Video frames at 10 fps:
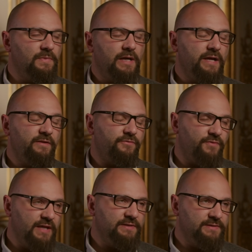I
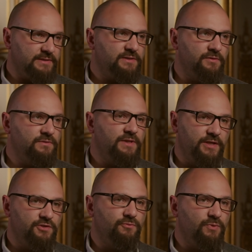think that
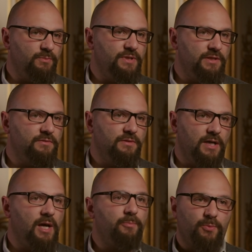contagion will be
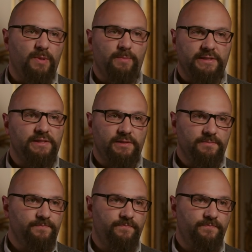uh, problematic